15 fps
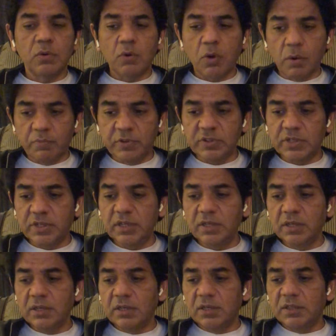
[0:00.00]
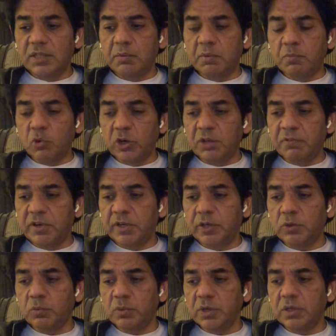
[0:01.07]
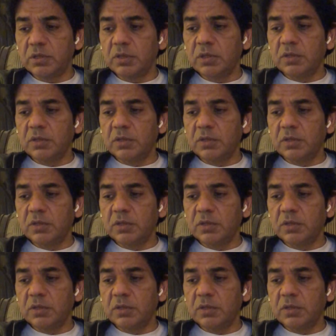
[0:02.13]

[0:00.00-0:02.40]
obviously they'll be motivated to work.